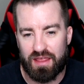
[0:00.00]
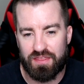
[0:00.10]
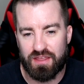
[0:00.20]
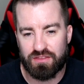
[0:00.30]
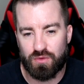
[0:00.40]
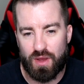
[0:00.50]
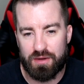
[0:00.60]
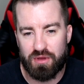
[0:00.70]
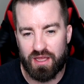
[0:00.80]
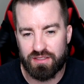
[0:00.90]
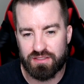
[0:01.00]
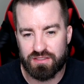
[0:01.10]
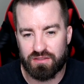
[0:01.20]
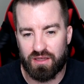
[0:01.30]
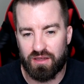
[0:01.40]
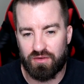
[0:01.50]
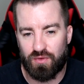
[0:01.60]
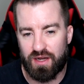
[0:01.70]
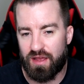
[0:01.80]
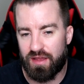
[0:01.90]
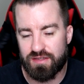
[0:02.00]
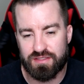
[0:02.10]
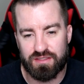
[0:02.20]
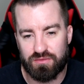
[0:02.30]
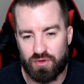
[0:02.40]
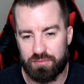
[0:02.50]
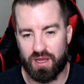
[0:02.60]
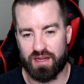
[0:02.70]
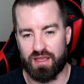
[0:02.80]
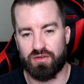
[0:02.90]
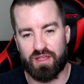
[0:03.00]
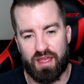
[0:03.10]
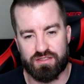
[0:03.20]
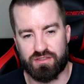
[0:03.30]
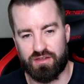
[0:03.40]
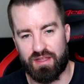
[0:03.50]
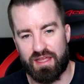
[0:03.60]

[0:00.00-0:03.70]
think the wide bodies, Redeyes and Redebody Hellcats and all that,